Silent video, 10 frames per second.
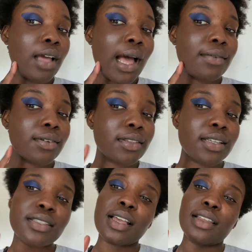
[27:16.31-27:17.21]
Have it on
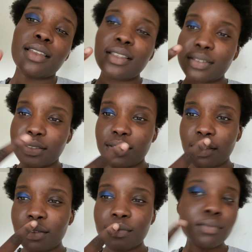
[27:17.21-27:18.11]
this side. It's
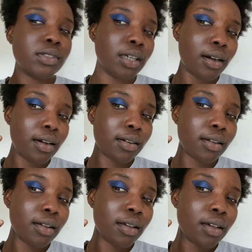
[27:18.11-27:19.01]
dark,
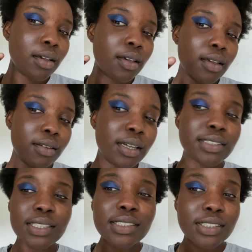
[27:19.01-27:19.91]
as
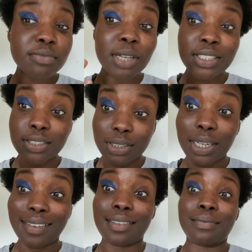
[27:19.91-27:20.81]
in it's my
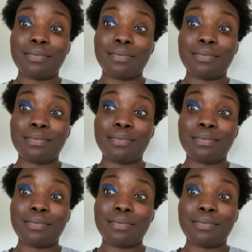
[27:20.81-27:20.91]
shade.